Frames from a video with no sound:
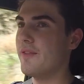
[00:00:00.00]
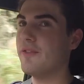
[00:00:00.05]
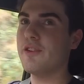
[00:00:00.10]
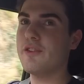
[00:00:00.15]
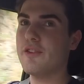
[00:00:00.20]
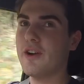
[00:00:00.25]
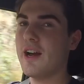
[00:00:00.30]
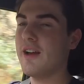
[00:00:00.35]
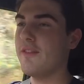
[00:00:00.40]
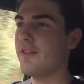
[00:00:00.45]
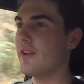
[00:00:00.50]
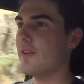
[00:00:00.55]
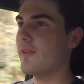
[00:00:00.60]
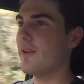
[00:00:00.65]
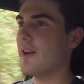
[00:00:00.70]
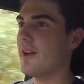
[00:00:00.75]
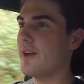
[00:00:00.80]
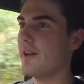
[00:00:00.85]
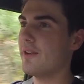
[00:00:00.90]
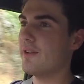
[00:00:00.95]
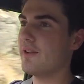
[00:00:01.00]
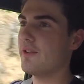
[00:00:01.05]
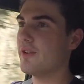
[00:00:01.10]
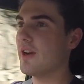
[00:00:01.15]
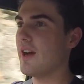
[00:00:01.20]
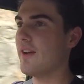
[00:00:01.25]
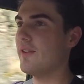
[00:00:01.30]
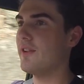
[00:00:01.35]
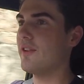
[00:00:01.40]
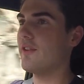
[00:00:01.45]
if you're driving around,
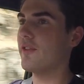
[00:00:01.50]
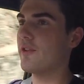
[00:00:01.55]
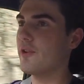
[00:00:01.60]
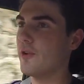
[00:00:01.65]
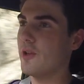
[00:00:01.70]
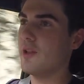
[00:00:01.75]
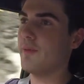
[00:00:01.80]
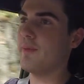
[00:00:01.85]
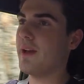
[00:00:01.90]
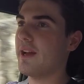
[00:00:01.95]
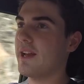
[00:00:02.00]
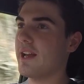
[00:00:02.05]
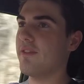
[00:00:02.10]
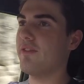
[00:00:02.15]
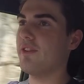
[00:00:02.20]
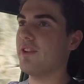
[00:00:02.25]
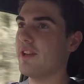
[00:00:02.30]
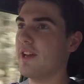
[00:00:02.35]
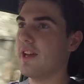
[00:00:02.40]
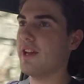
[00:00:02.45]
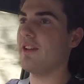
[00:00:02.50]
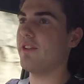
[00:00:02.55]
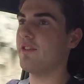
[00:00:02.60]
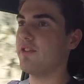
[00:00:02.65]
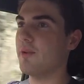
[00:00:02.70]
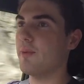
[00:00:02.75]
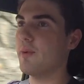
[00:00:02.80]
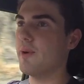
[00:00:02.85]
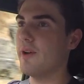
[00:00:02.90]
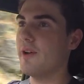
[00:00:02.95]
driving to school and back every day
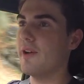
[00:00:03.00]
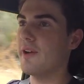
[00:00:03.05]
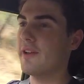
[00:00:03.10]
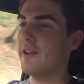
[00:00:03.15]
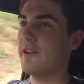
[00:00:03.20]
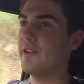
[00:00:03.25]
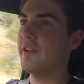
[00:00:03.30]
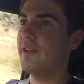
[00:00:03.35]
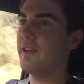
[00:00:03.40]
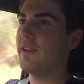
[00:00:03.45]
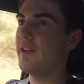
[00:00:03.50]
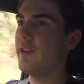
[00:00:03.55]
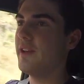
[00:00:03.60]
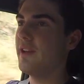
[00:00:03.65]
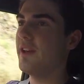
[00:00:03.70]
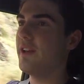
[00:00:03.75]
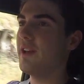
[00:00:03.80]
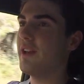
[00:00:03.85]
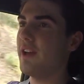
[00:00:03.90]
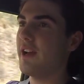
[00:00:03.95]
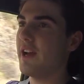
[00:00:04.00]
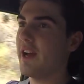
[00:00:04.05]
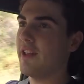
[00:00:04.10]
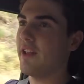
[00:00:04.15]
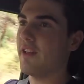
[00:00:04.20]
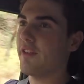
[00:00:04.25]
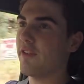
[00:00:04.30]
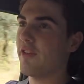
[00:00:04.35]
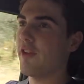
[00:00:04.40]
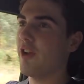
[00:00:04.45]
to work, and
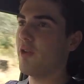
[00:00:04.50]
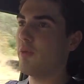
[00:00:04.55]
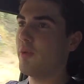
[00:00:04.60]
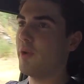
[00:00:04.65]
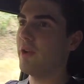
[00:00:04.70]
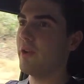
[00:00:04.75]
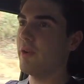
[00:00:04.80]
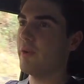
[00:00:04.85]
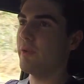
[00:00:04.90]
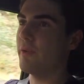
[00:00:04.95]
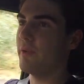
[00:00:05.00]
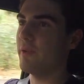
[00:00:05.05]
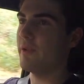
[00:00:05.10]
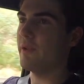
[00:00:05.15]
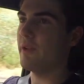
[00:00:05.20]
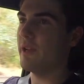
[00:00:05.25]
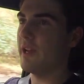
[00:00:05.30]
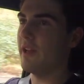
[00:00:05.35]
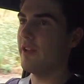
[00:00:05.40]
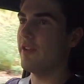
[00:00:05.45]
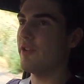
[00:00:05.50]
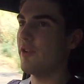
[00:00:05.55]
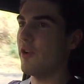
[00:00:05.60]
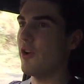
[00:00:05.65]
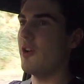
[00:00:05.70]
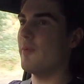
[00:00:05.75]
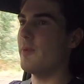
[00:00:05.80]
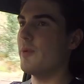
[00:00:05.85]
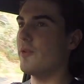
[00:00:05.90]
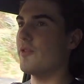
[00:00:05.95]
there's no real
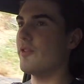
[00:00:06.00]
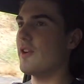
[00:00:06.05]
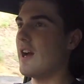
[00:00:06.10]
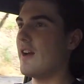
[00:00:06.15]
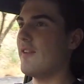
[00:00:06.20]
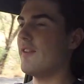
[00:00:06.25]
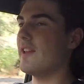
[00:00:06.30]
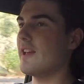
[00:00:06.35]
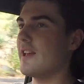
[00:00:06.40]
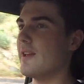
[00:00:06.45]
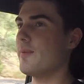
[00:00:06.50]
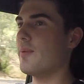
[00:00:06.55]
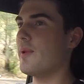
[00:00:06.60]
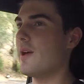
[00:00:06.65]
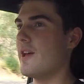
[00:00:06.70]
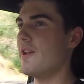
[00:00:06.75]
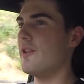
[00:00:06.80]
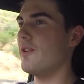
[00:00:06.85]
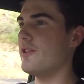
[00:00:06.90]
enjoyable driving that you plan